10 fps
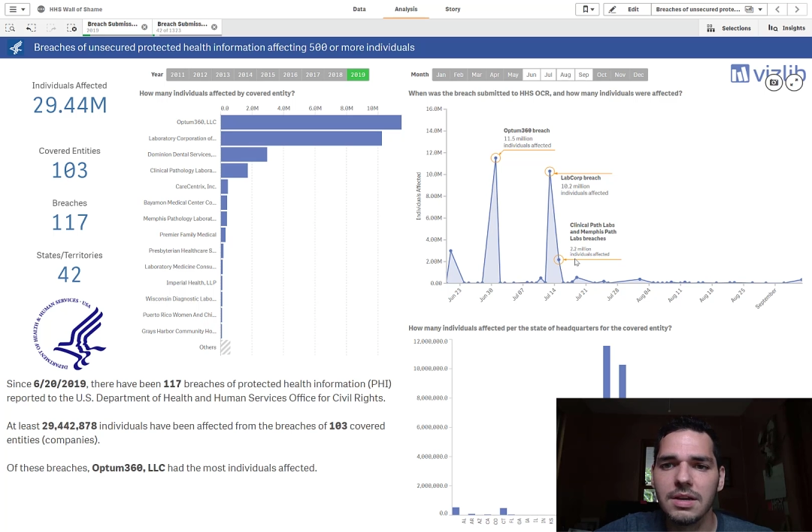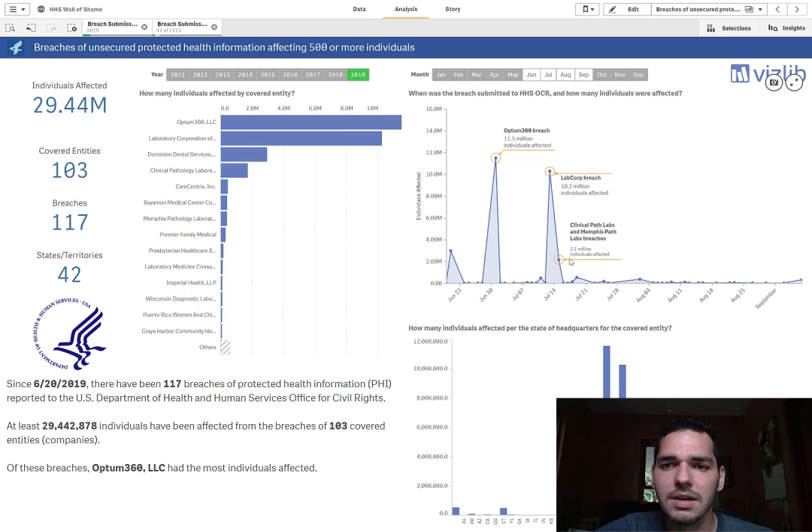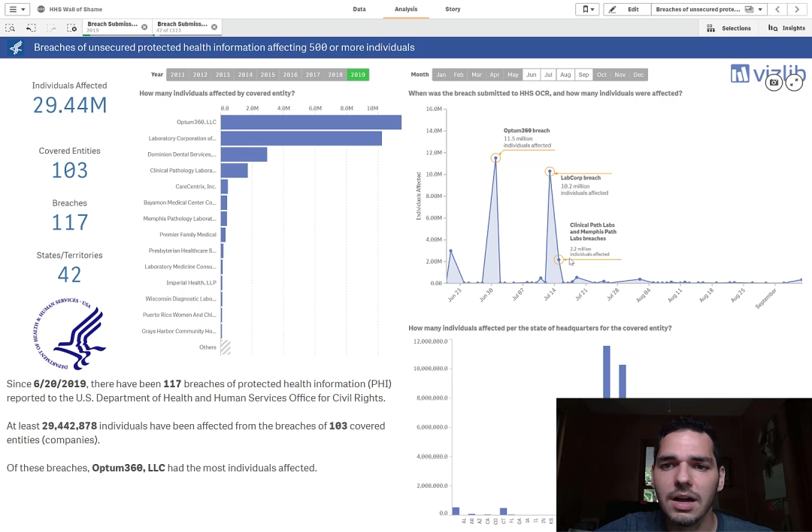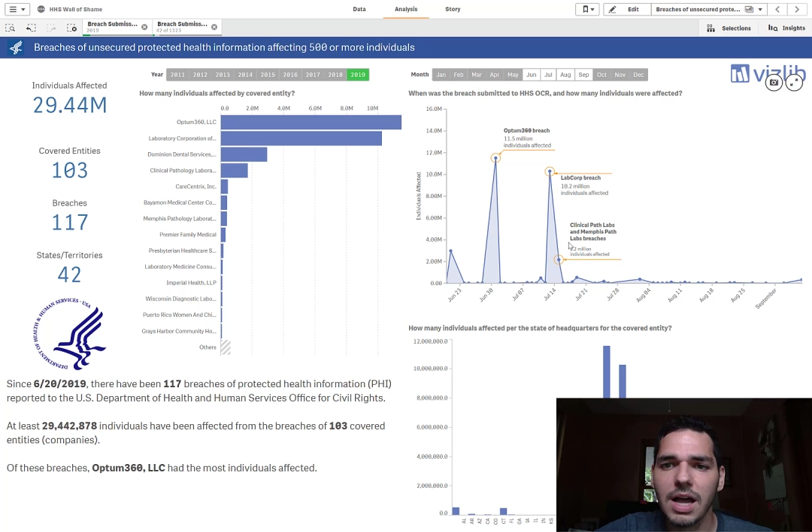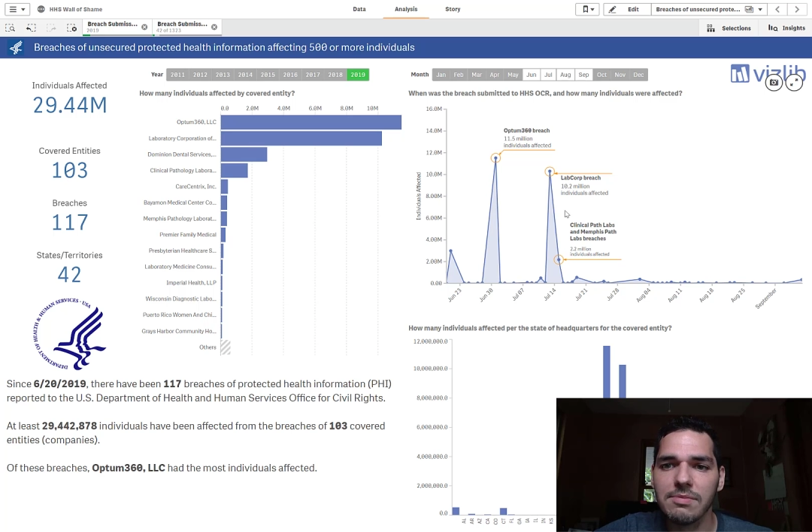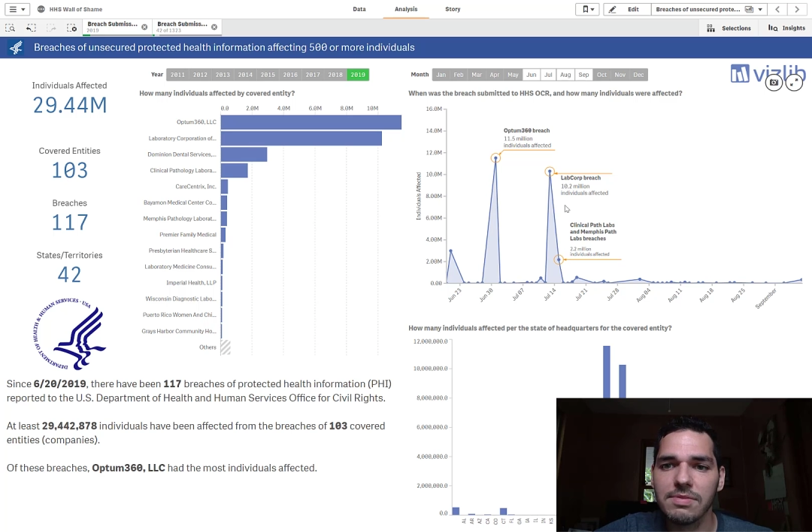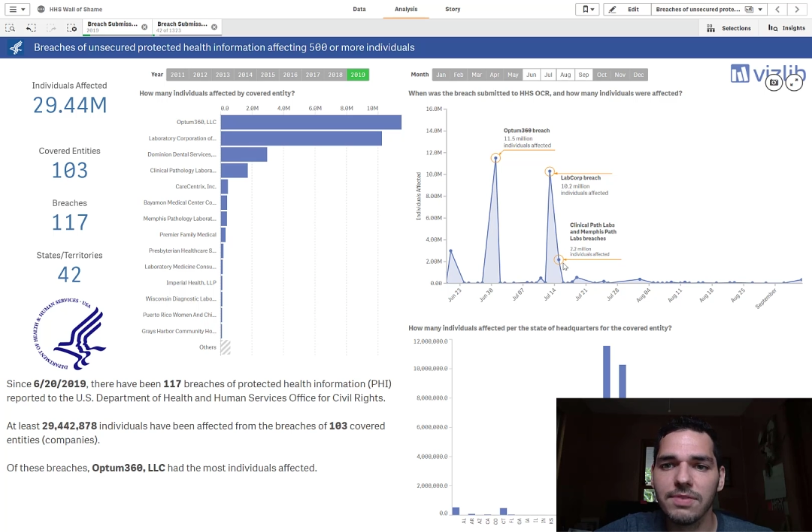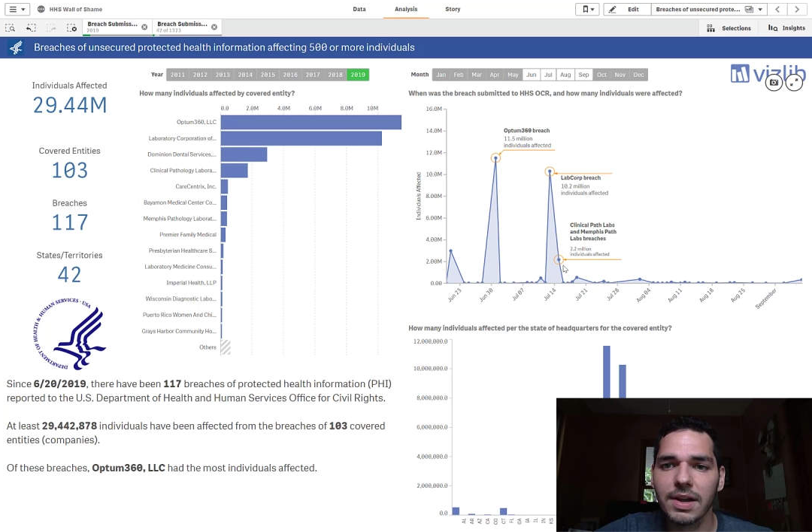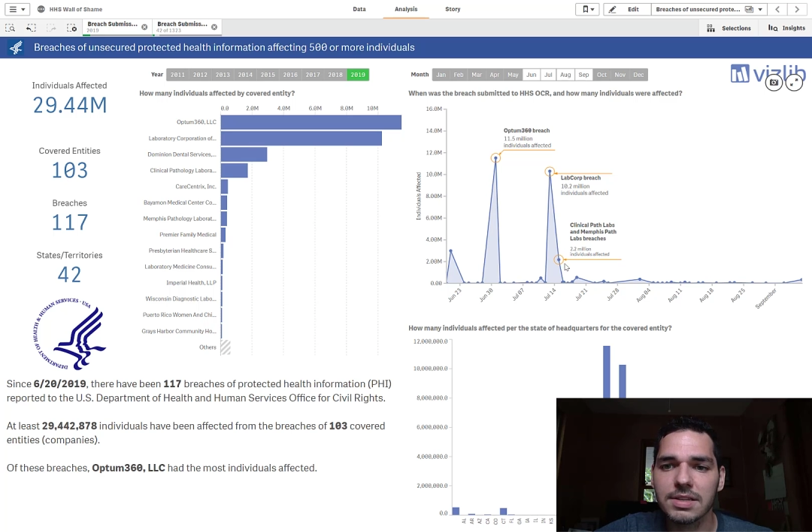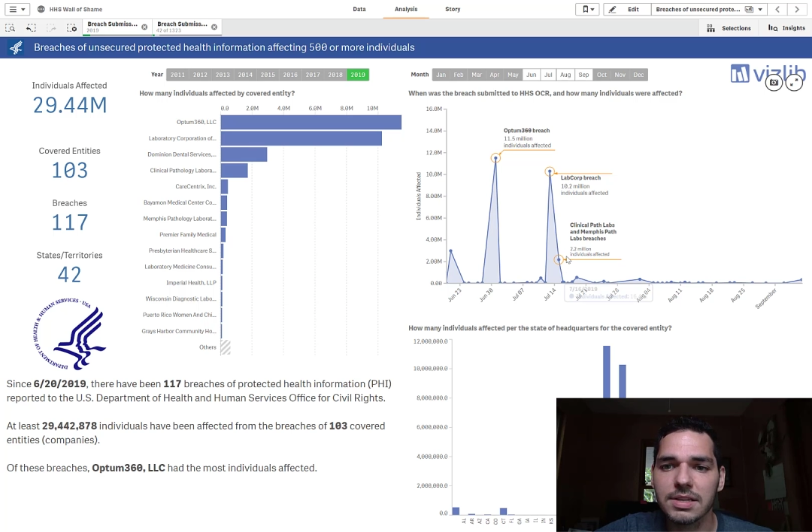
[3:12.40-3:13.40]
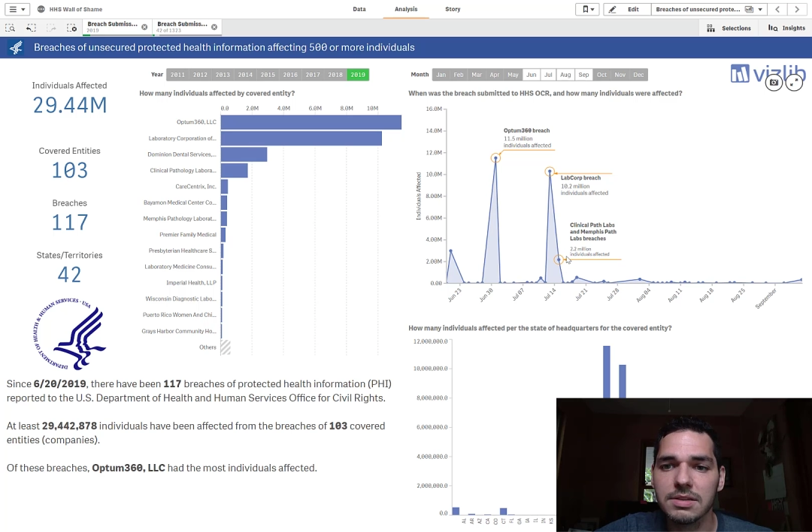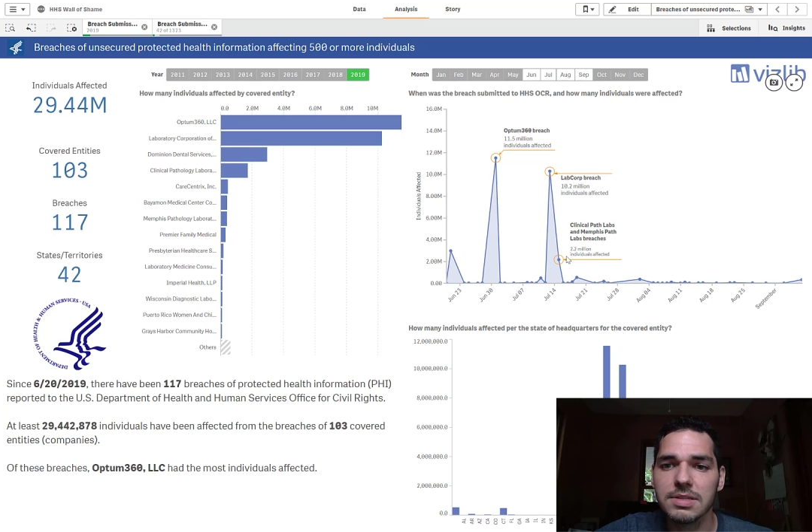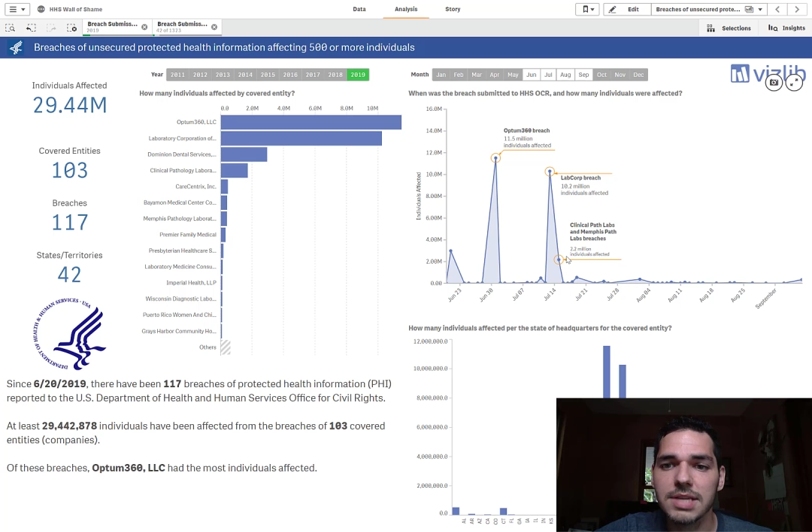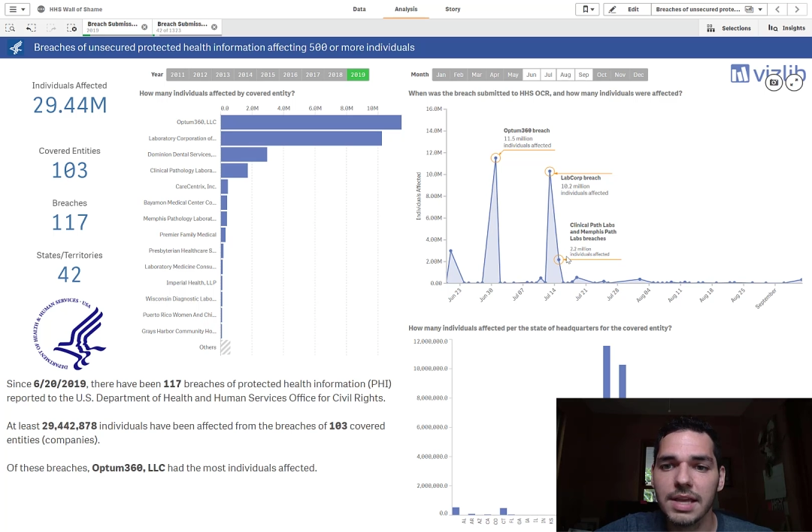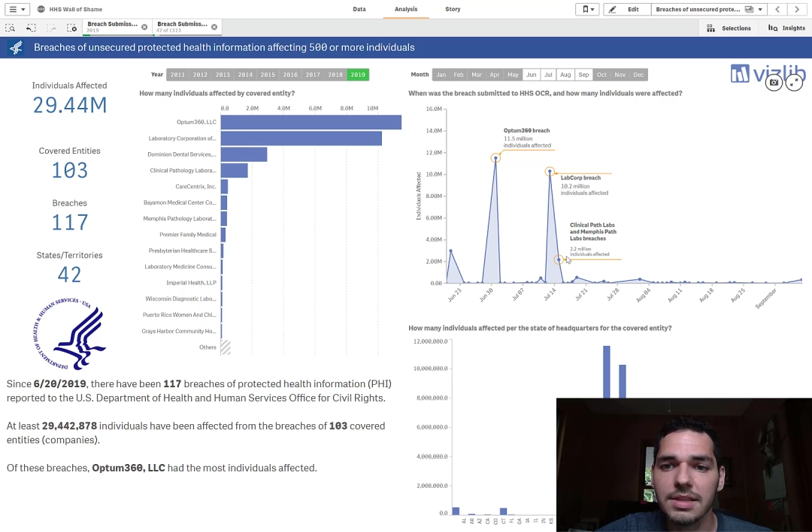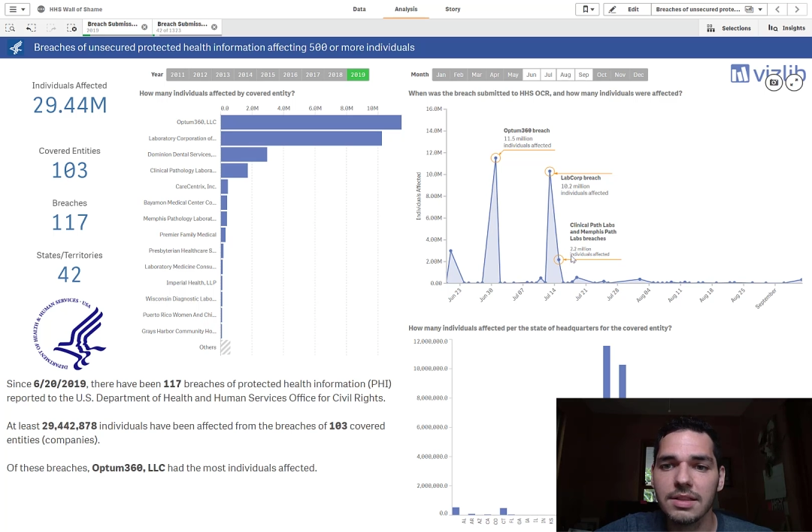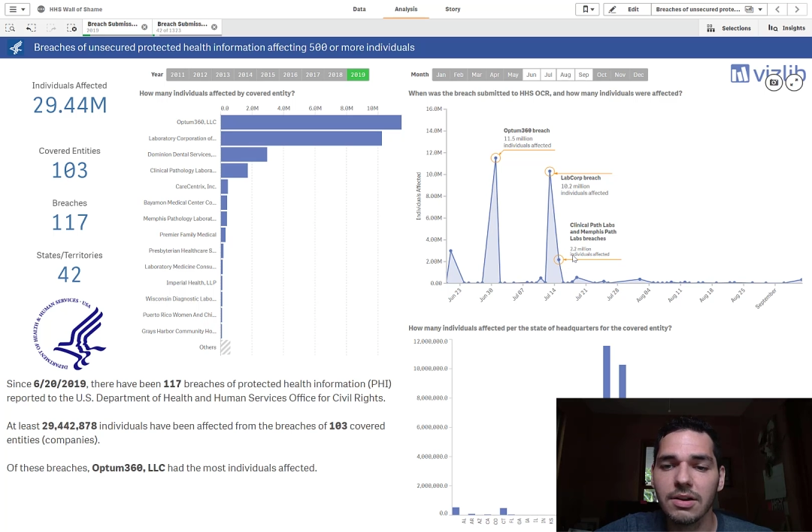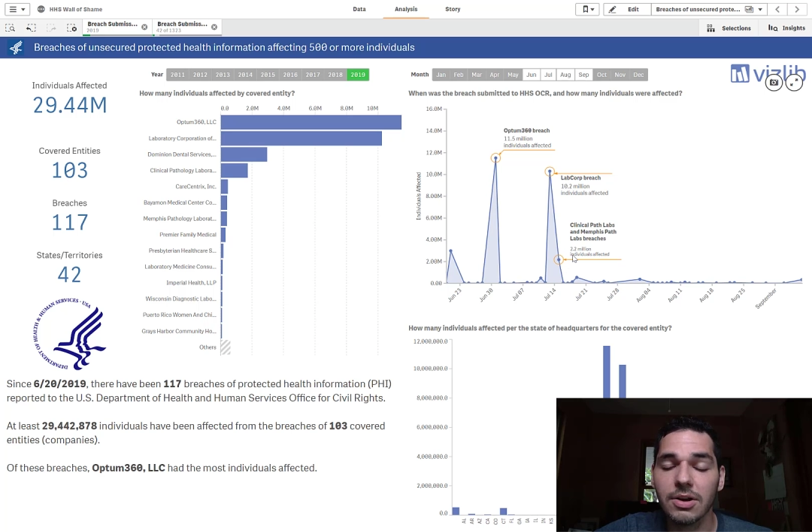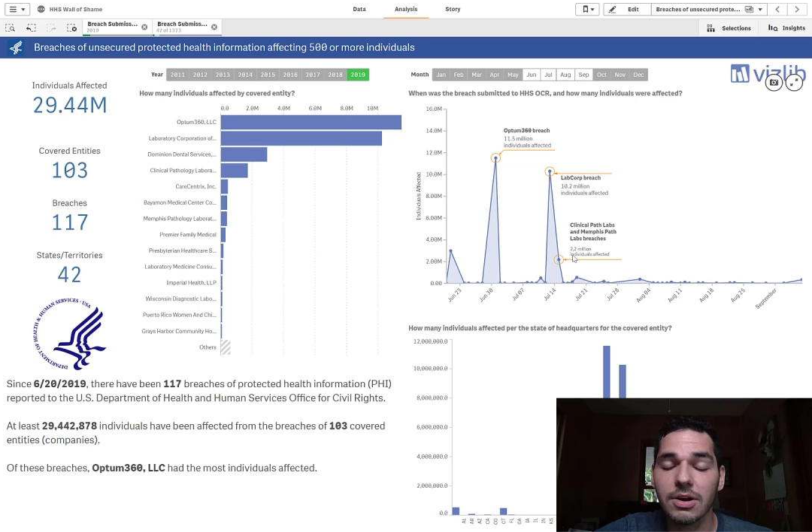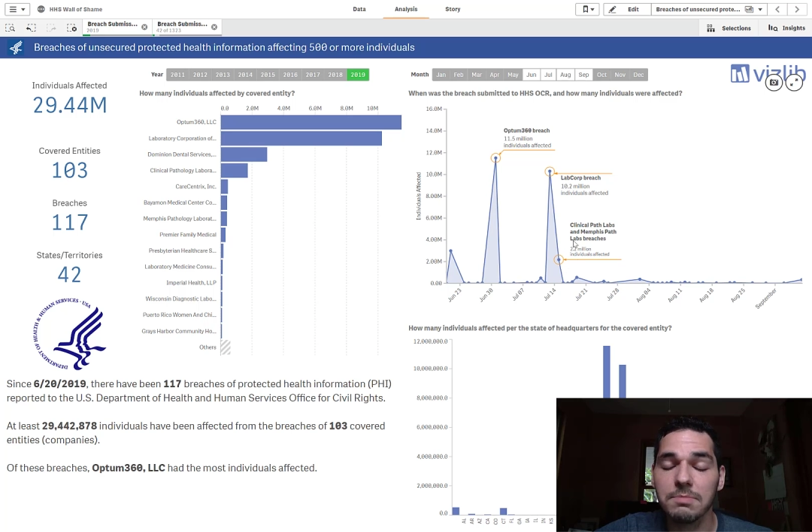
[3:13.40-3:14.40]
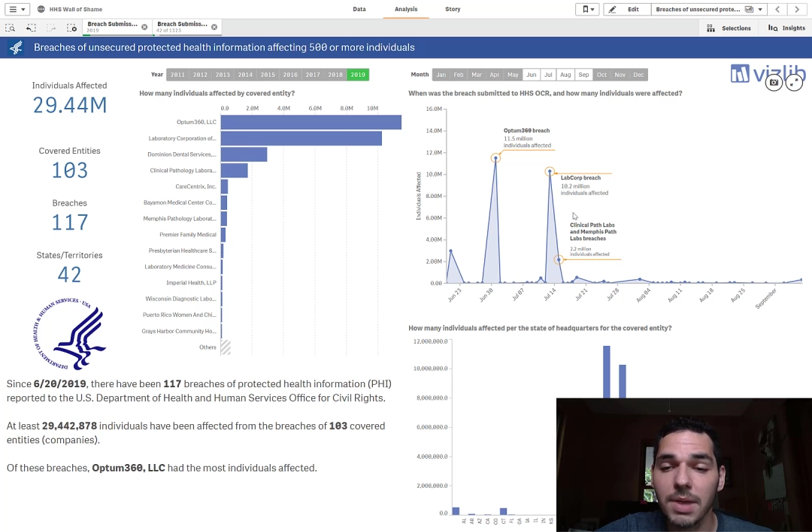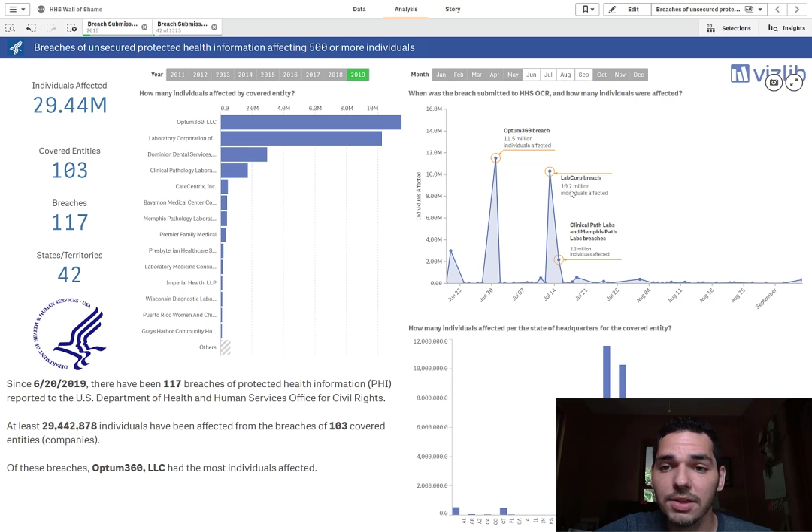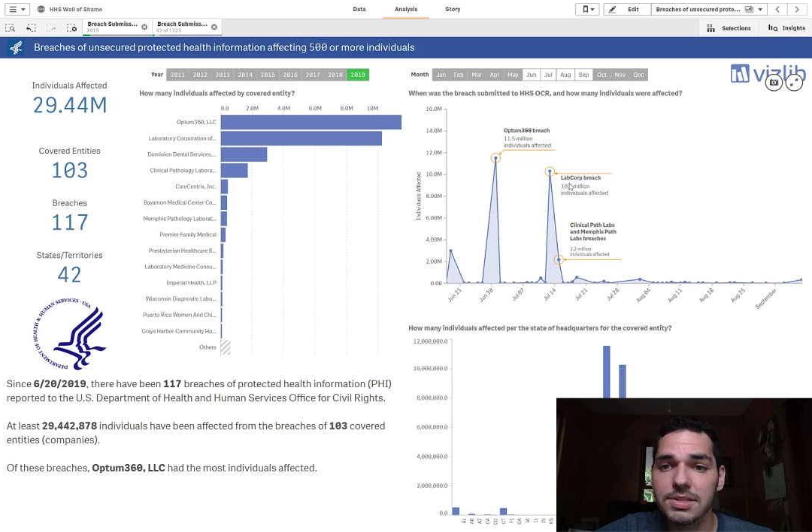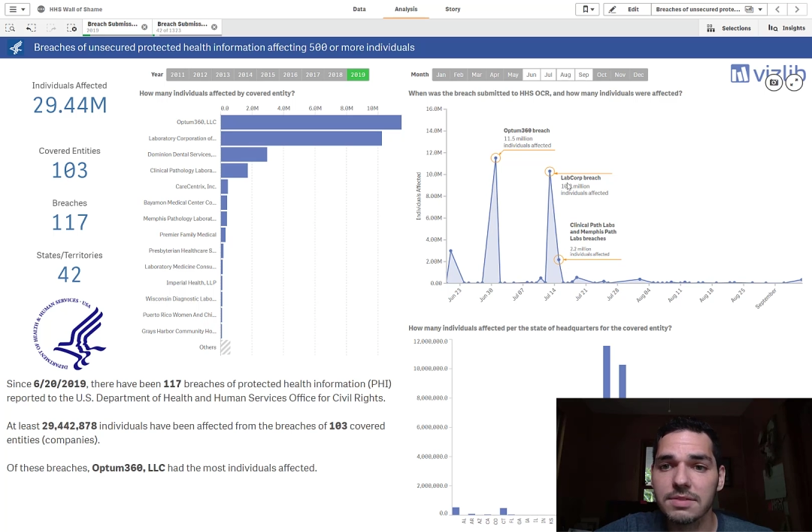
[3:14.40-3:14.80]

have affected millions